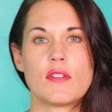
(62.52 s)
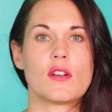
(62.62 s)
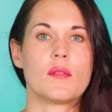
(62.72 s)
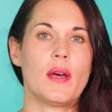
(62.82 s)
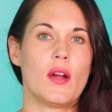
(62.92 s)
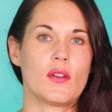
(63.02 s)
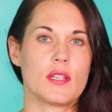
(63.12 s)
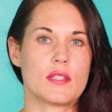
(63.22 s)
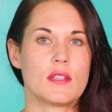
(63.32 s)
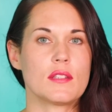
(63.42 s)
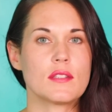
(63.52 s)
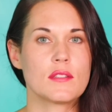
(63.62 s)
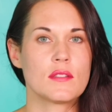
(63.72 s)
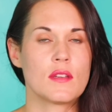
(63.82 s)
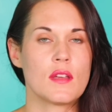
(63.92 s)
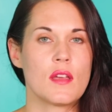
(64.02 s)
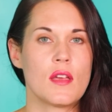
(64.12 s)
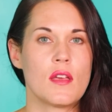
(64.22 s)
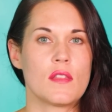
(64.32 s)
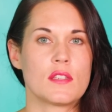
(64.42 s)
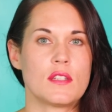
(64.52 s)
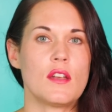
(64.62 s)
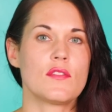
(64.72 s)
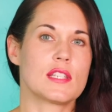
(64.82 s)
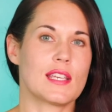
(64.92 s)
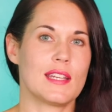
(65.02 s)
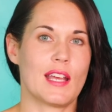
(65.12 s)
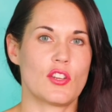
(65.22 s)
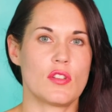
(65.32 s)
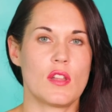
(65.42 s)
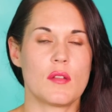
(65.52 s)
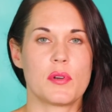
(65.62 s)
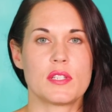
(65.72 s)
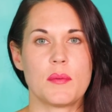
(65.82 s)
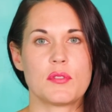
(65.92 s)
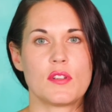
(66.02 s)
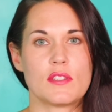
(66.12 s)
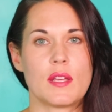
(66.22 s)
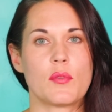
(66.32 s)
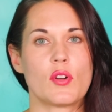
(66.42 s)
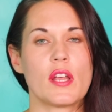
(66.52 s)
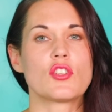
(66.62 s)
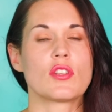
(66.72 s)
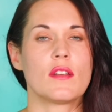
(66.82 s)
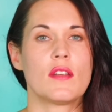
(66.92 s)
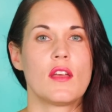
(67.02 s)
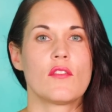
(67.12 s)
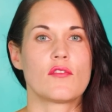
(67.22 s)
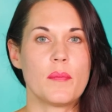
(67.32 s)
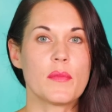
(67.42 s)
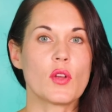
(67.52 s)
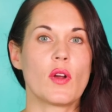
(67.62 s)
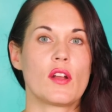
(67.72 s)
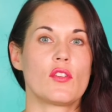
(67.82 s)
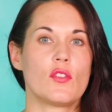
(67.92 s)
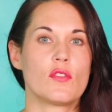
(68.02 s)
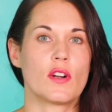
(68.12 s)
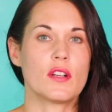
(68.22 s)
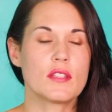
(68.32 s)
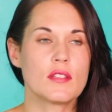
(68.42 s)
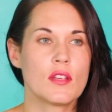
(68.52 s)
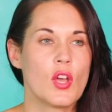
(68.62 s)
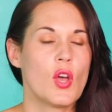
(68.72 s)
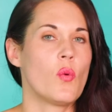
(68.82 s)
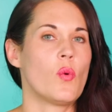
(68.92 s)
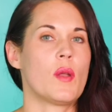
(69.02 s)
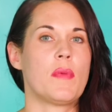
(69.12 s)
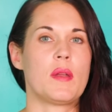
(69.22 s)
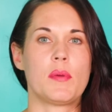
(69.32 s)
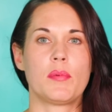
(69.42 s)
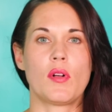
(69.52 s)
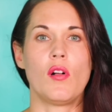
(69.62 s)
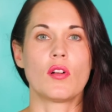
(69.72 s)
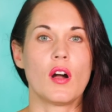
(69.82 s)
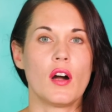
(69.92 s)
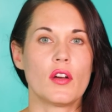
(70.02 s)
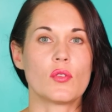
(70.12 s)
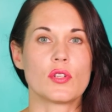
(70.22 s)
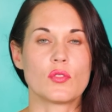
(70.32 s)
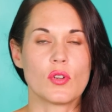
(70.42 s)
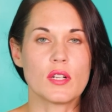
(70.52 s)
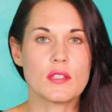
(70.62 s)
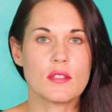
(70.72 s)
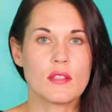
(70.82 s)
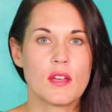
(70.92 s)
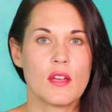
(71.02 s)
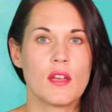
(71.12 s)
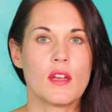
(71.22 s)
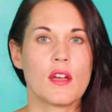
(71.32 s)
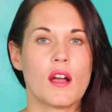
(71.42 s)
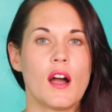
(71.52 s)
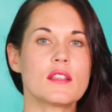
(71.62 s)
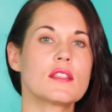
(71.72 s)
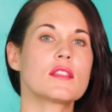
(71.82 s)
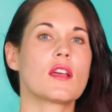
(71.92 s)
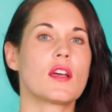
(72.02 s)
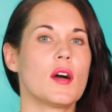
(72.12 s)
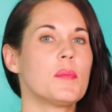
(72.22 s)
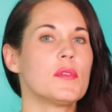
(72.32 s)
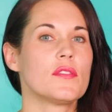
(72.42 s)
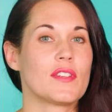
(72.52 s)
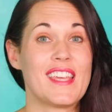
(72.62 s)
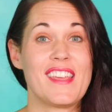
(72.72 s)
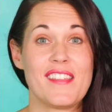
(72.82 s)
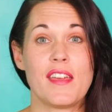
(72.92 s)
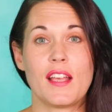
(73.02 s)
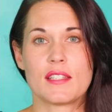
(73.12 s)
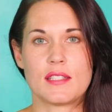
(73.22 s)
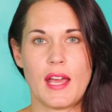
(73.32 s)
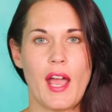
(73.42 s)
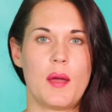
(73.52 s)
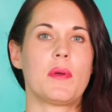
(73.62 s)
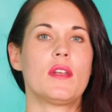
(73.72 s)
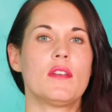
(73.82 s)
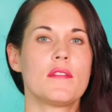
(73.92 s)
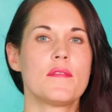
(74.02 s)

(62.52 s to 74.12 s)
fear, and powerlessness. The state of disconnection and the perception of separation from the greater universe, what many people call God or Source, causes a couple of key things to happen.